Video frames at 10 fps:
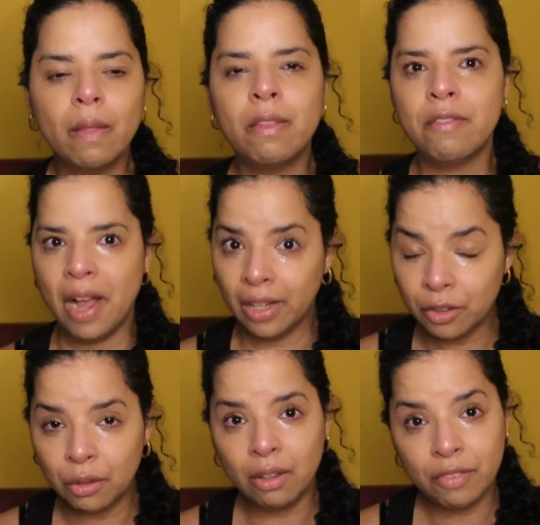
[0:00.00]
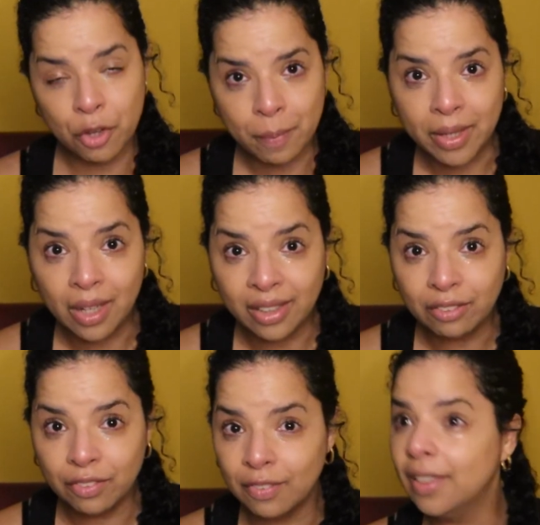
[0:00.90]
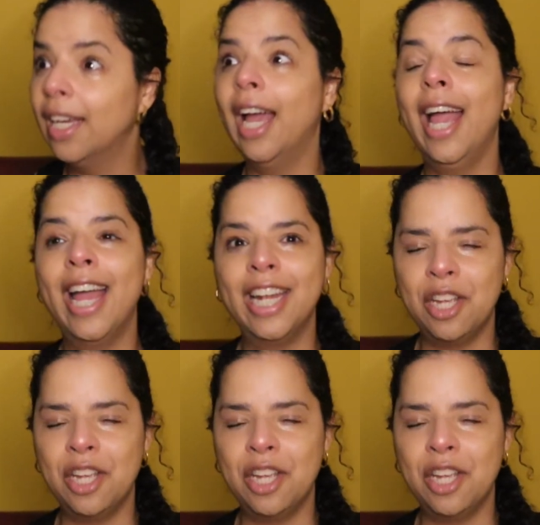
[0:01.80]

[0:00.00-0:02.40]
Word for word: the value of human life, any